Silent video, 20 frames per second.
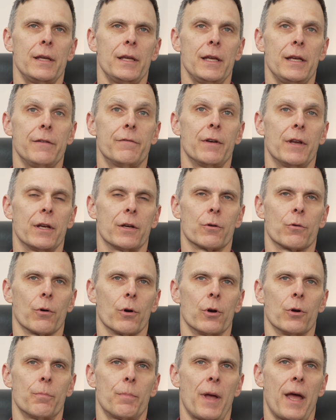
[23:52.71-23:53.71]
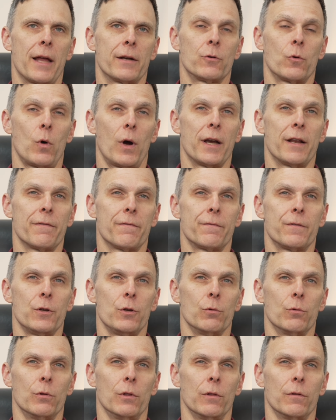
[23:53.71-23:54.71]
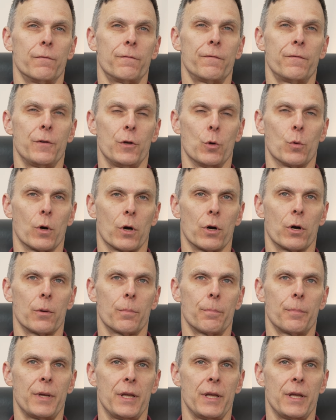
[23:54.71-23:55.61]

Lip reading: evening group had quite a fewer